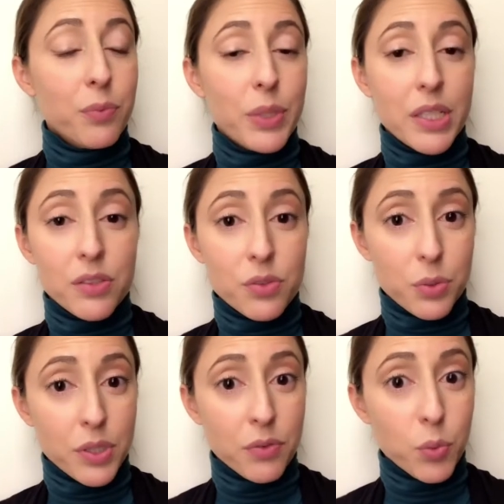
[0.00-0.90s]
we can
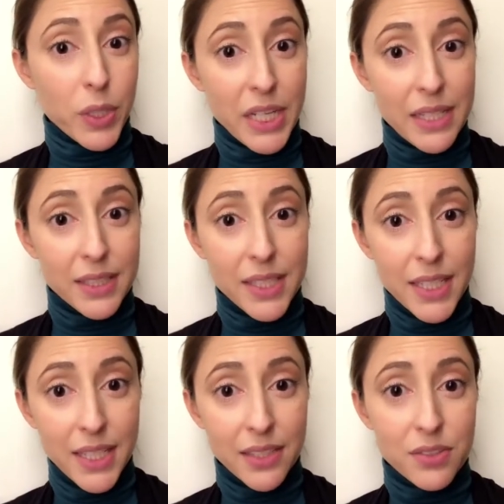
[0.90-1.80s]
sort of work out the
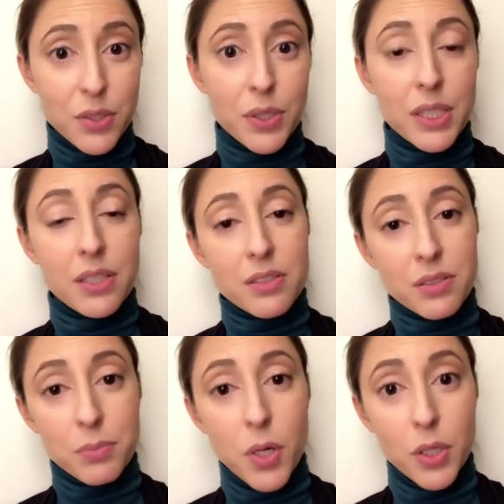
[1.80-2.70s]
kinks during this
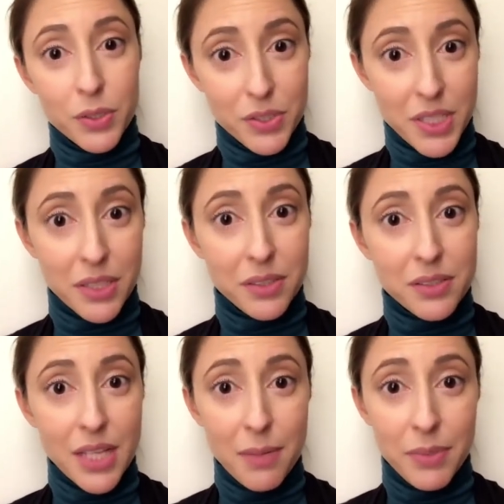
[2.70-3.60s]
smaller scale
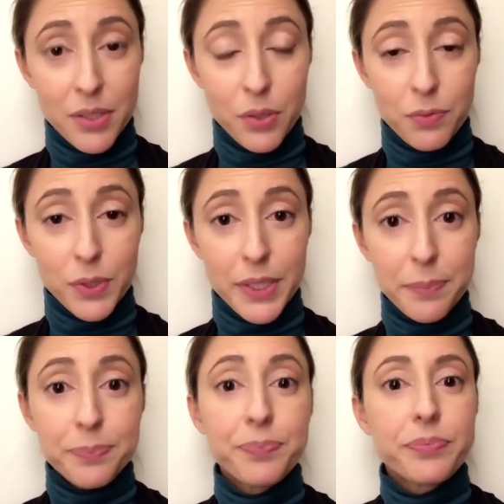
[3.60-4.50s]
assignment,
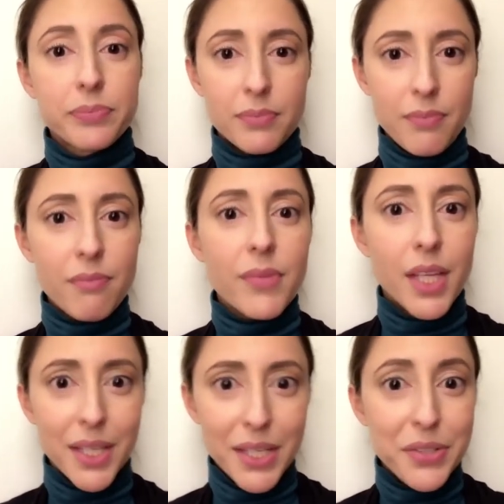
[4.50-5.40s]
hopefully,
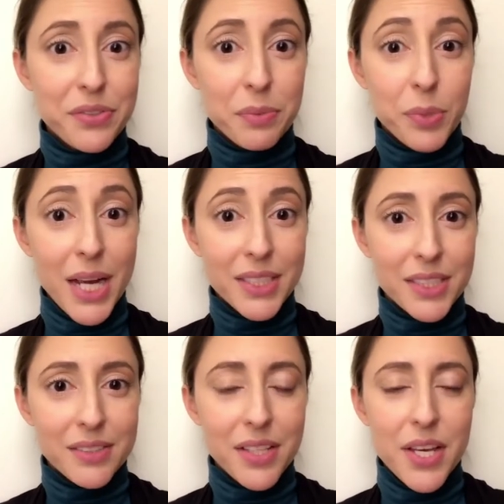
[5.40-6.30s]
and get you some
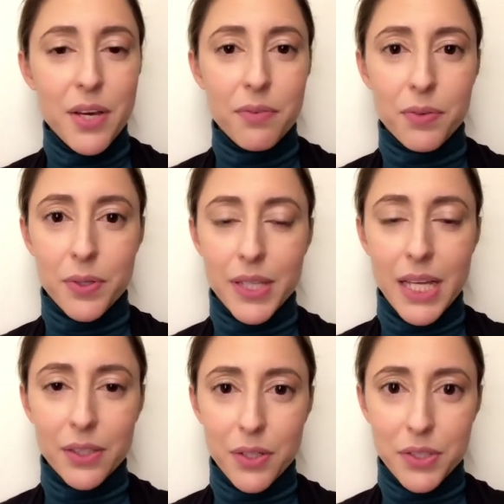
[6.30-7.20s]
practice for
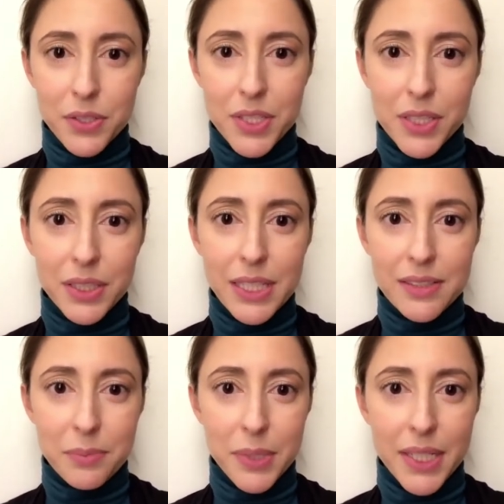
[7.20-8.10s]
that larger scale
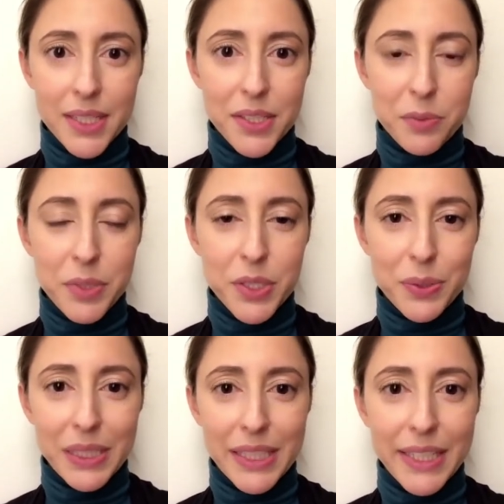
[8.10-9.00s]
lesson plan that you'll be
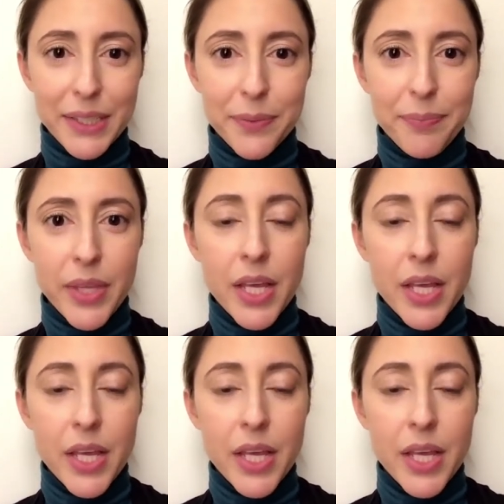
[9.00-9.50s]
doing later.